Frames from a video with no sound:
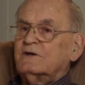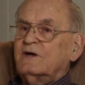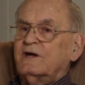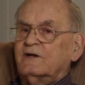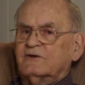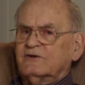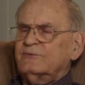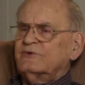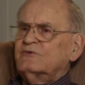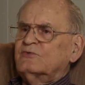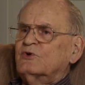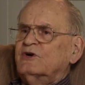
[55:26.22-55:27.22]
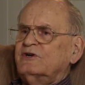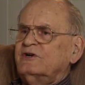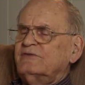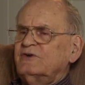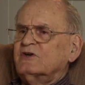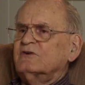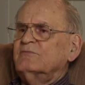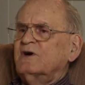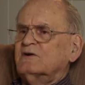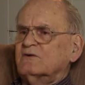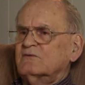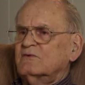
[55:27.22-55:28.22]
and this was toward evening,
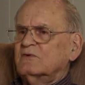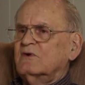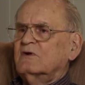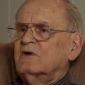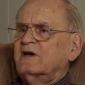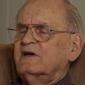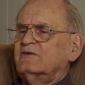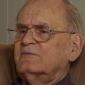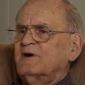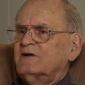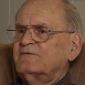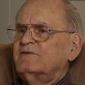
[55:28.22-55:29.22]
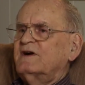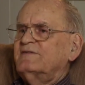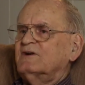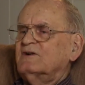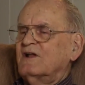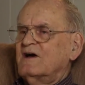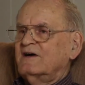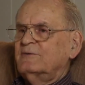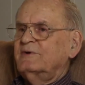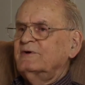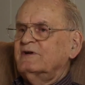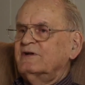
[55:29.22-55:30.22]
I guess about 5 o'clock.
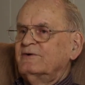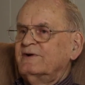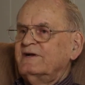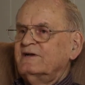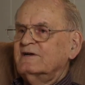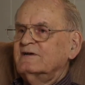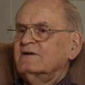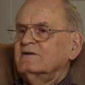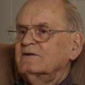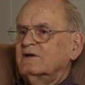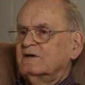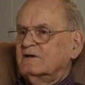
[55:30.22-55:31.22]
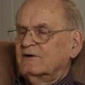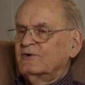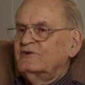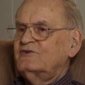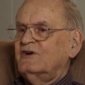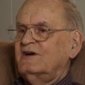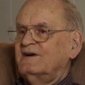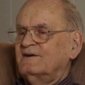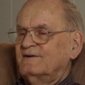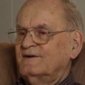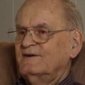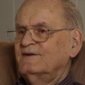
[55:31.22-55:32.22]
We were getting ready to go to chow,